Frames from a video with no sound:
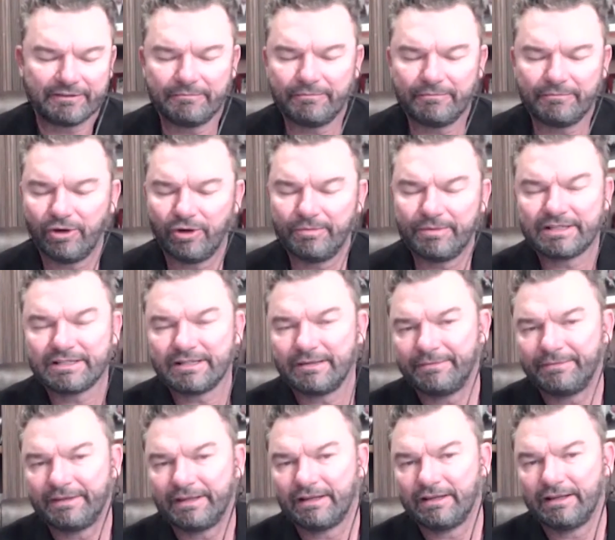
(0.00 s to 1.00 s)
the moment
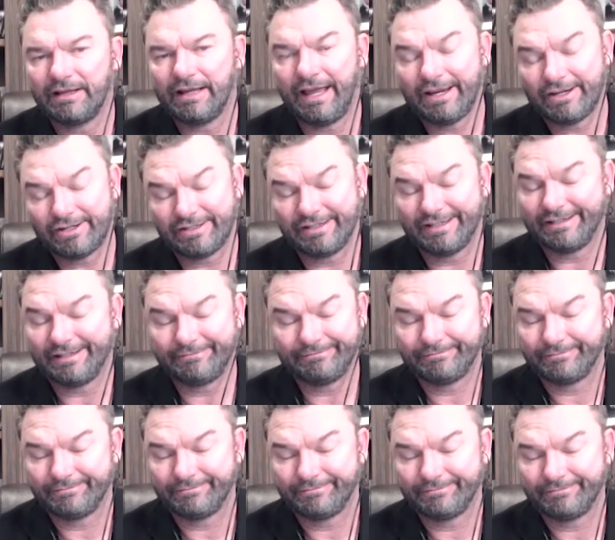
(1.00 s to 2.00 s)
something actually
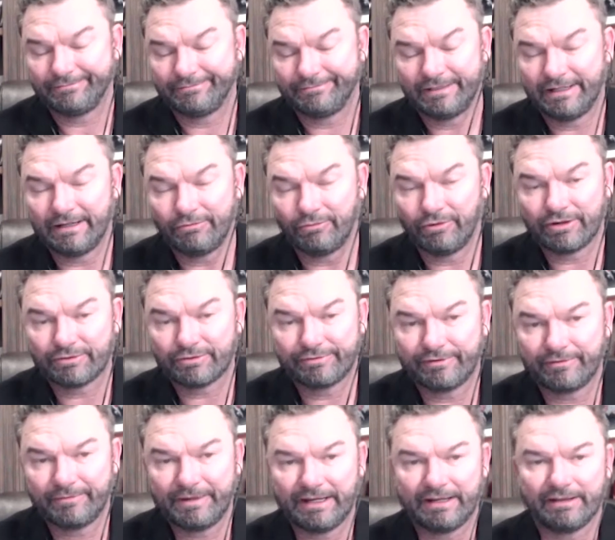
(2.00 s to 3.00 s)
and it works
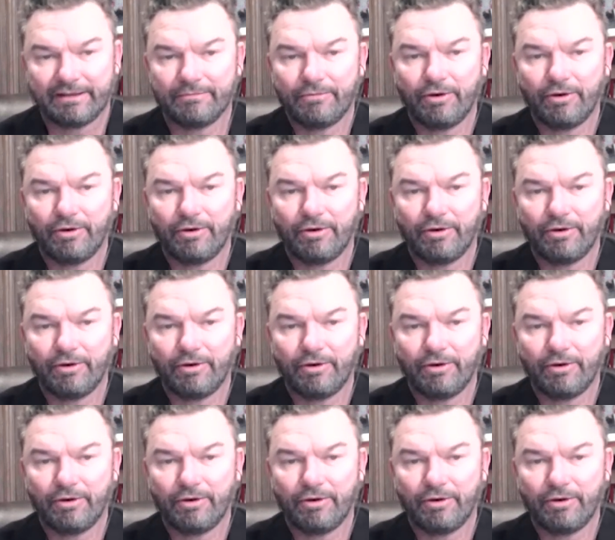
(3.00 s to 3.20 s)
for me.